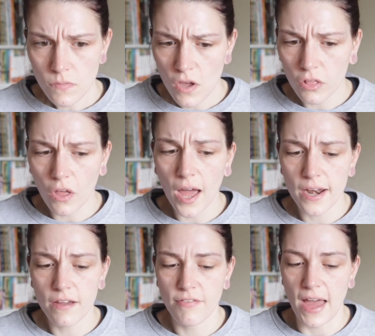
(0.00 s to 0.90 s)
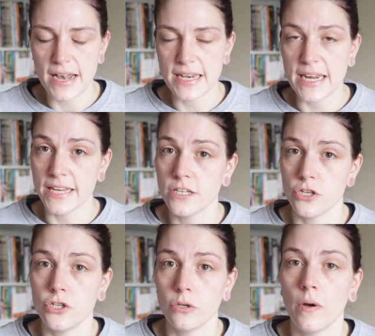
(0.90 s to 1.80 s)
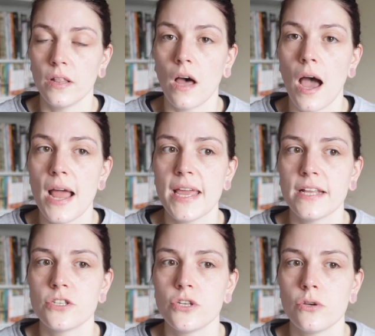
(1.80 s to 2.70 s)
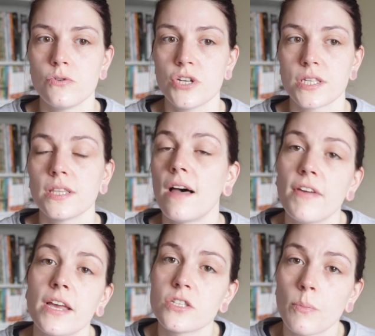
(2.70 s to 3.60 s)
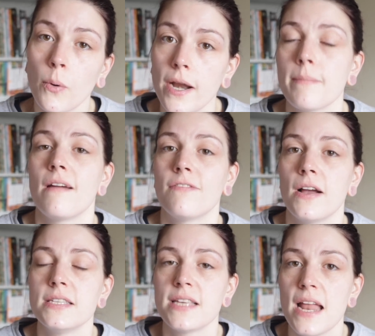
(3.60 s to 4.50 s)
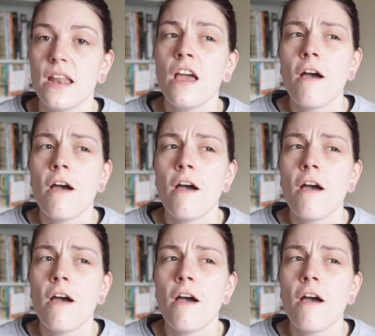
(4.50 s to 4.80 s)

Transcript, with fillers: a lot of that need to do a lot into just loving and supporting my friends and